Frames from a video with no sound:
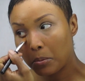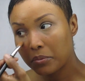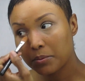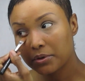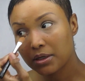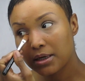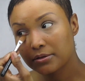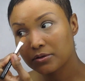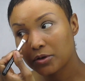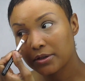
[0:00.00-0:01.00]
And I'm going to
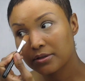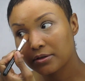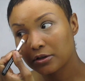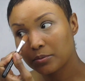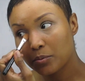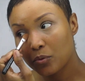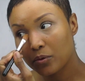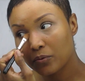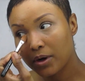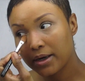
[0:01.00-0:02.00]
concentrate this a little bit more
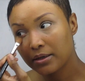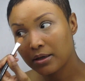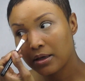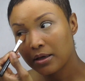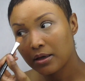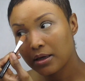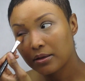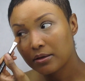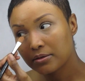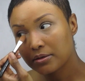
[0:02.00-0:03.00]
right
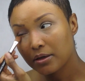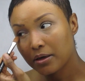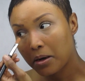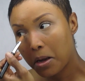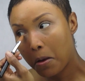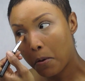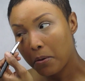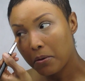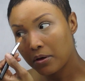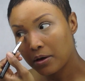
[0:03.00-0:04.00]
in this area
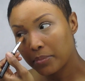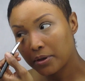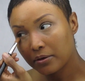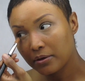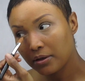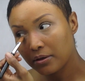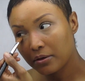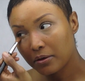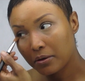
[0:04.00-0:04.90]
up underneath.